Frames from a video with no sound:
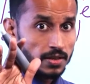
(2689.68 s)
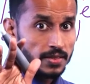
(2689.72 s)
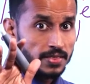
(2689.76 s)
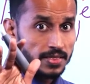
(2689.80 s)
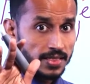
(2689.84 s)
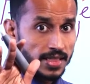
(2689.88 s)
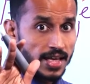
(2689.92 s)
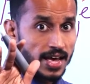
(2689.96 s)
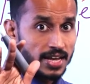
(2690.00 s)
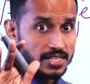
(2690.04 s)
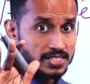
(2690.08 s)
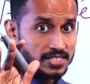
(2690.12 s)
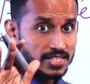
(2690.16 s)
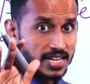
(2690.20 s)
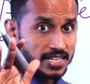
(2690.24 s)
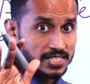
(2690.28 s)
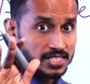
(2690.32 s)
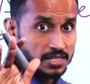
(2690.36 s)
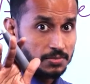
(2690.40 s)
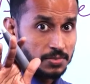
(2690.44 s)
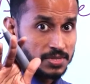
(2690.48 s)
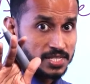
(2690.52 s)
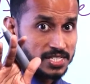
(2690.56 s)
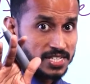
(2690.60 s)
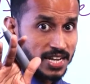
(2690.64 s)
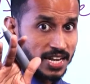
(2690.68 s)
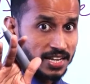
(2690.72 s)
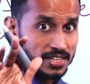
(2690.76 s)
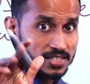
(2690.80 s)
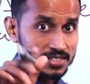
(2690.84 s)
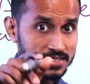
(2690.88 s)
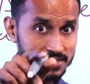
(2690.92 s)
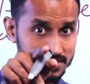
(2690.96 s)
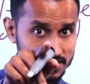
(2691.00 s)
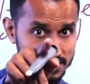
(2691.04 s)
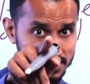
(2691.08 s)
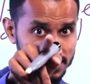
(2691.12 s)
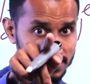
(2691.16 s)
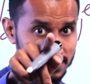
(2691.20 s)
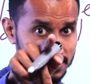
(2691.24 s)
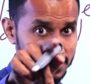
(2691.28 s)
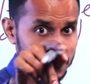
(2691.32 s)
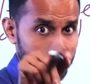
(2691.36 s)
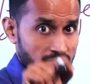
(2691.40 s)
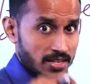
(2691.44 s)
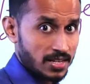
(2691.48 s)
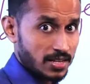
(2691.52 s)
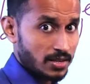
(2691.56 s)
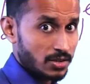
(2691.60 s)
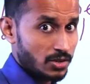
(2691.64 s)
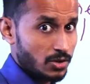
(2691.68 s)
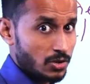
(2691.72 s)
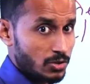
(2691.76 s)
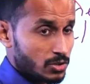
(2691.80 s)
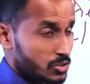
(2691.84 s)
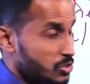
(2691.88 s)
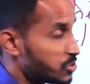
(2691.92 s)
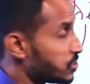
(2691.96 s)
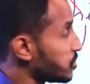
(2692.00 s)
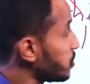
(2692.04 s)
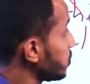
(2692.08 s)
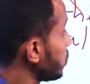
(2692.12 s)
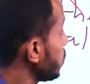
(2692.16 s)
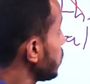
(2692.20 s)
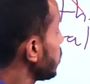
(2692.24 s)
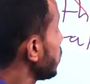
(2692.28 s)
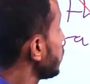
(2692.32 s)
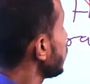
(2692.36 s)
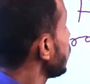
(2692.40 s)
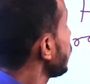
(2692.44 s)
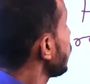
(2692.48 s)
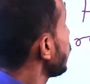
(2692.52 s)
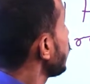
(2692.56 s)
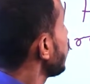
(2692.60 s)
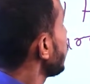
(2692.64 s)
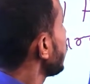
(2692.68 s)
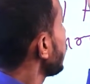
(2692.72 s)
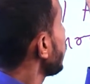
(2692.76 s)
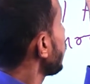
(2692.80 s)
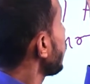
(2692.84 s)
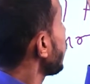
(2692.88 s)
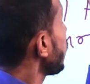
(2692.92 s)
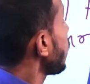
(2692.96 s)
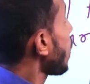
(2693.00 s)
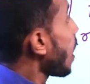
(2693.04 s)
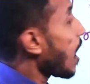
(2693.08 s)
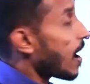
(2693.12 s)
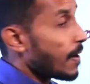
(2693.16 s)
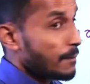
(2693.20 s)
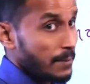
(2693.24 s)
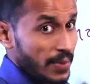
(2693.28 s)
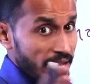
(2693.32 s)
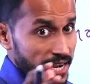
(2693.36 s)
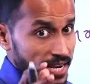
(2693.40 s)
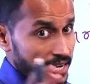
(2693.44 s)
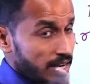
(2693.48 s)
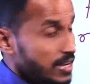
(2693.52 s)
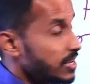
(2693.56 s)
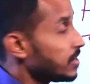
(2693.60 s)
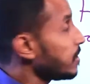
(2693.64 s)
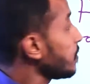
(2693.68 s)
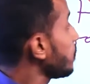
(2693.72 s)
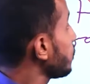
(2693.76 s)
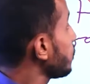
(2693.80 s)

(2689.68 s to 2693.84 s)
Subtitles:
that's a mistake. Goods are made